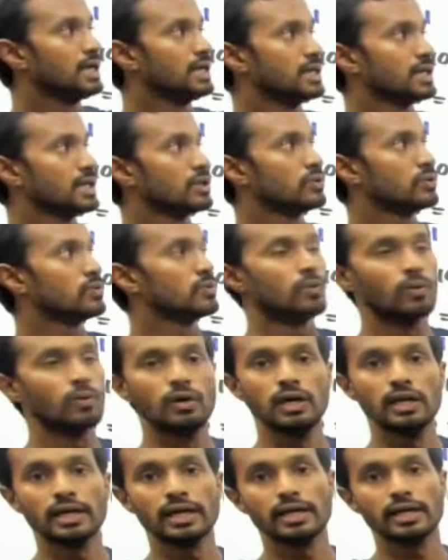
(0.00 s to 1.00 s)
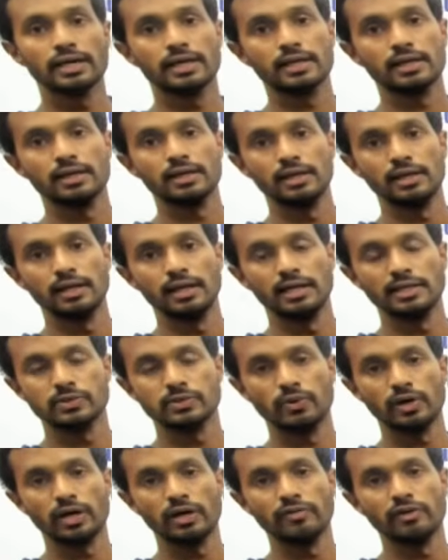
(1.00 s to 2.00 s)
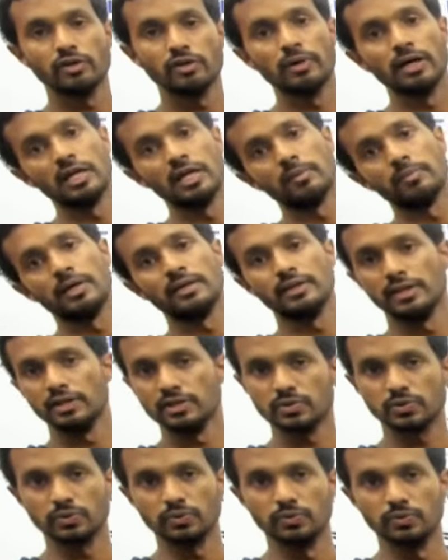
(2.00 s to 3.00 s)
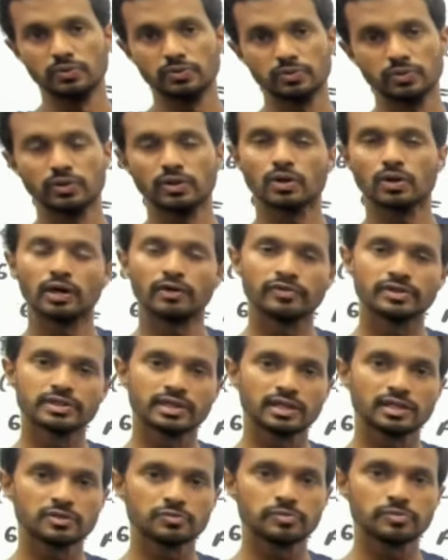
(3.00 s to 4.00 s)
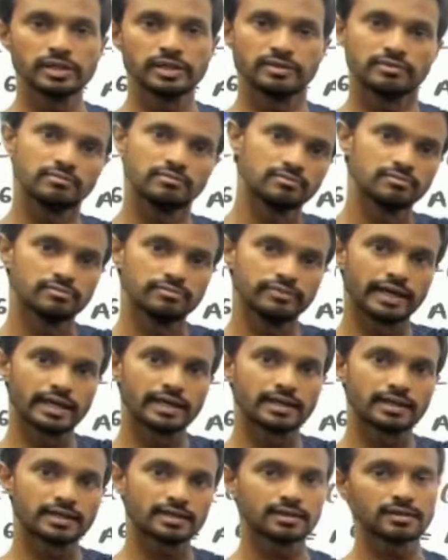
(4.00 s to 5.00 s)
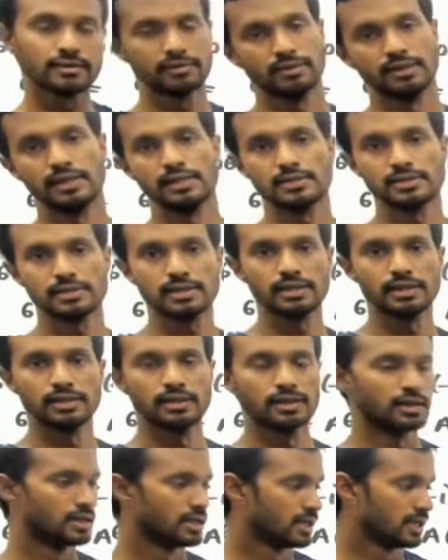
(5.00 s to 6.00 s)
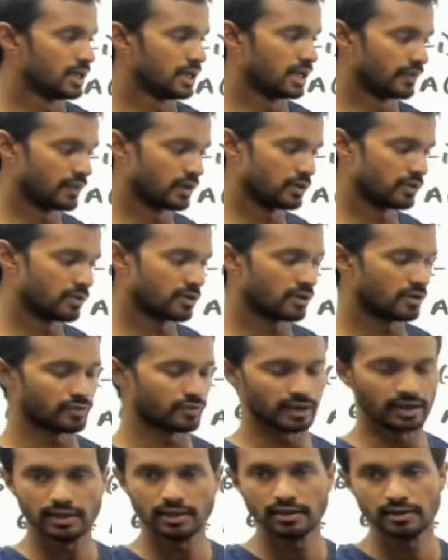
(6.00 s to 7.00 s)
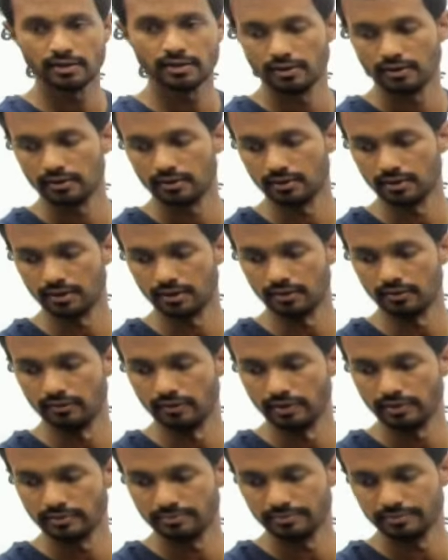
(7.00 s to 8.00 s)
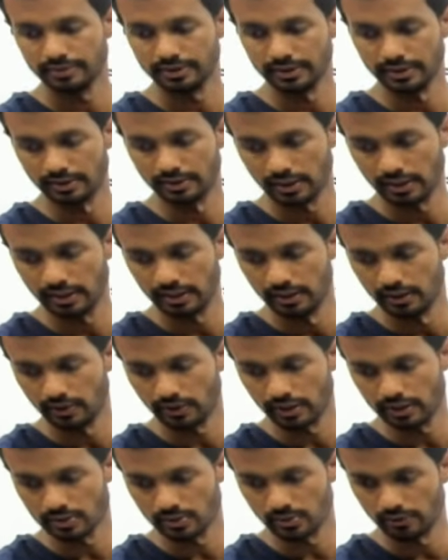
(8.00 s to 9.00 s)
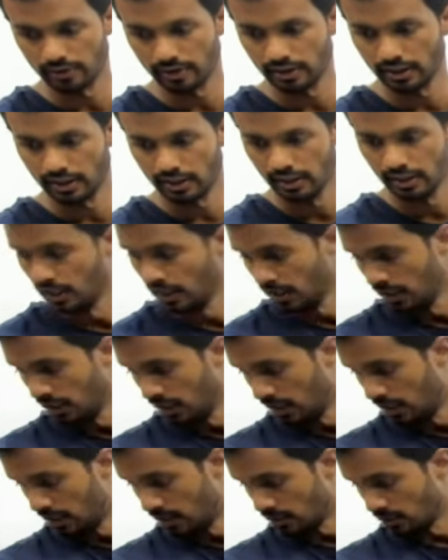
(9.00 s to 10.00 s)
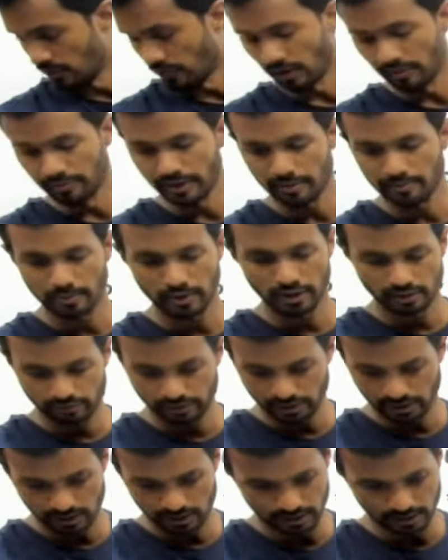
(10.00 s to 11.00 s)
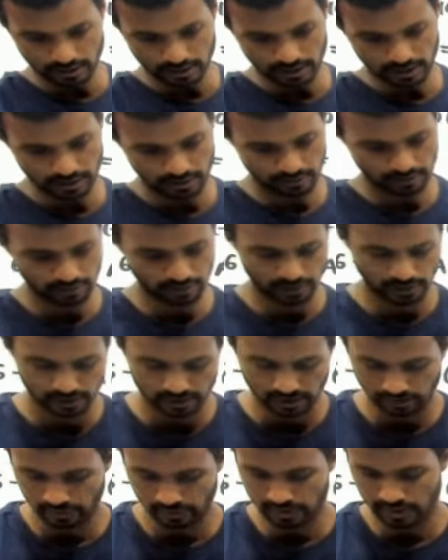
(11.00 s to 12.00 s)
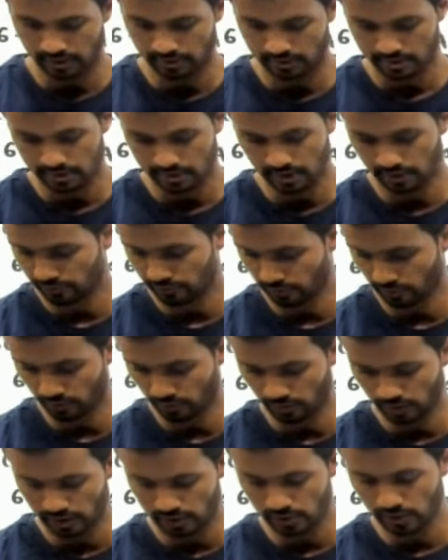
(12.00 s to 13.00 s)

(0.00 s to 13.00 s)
Here you only get x squared when you multiply these two. So the coefficient is b. That is c. And then you can find the third one. C. Clear? Okay, so from that point, we'll finish our stuff for today.